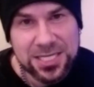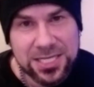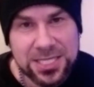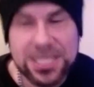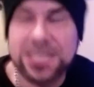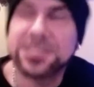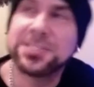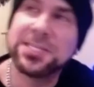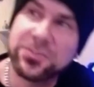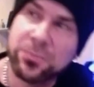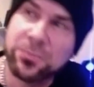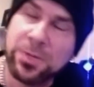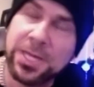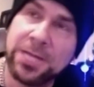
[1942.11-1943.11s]
Yes, that's
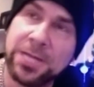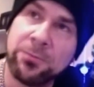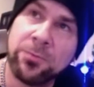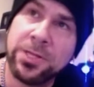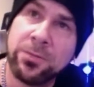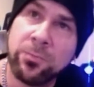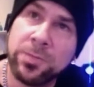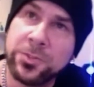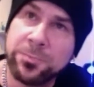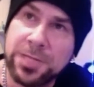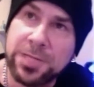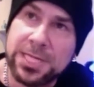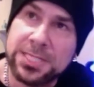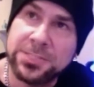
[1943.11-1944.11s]
right. We do
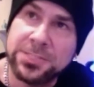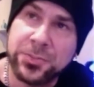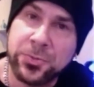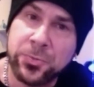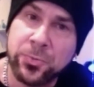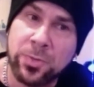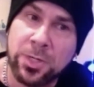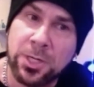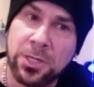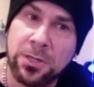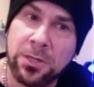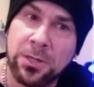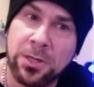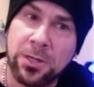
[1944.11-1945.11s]
plan to do
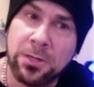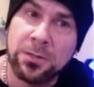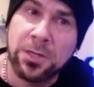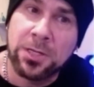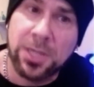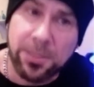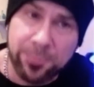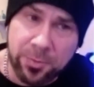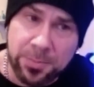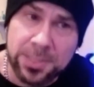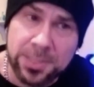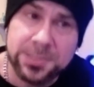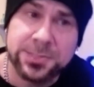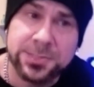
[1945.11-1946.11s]
a couple of
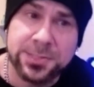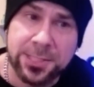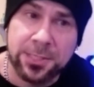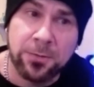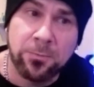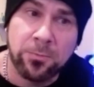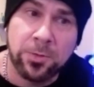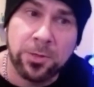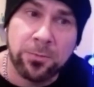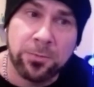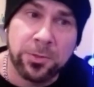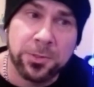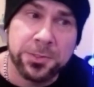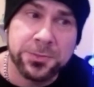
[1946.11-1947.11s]
months there where
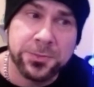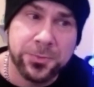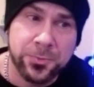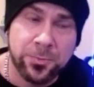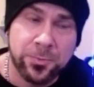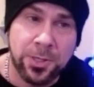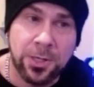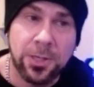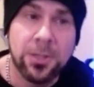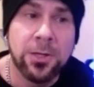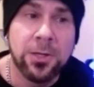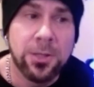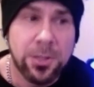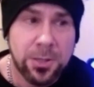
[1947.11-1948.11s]
we're going to
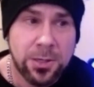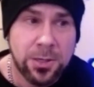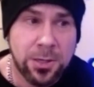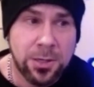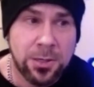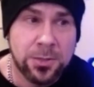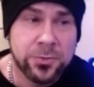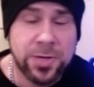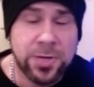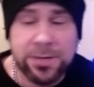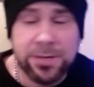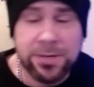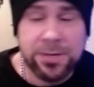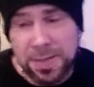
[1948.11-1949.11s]

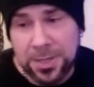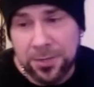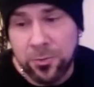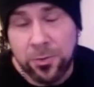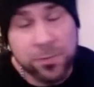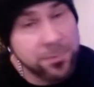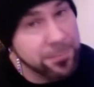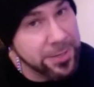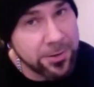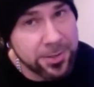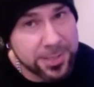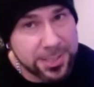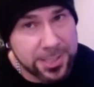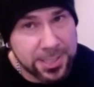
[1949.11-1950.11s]
travel around North
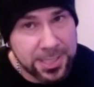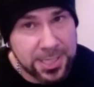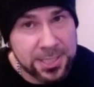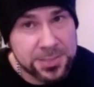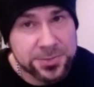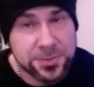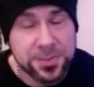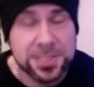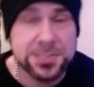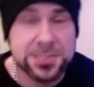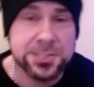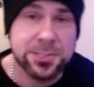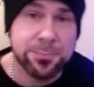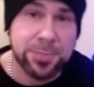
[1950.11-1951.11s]
America again. So
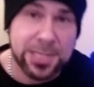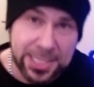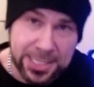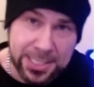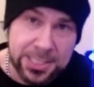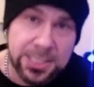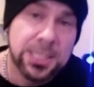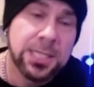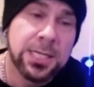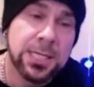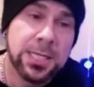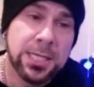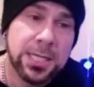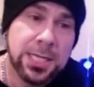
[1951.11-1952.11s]
that's the plan.
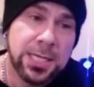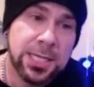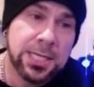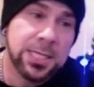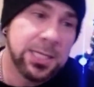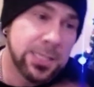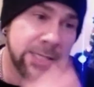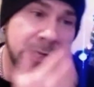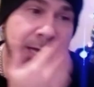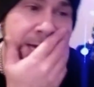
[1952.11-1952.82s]
Right. And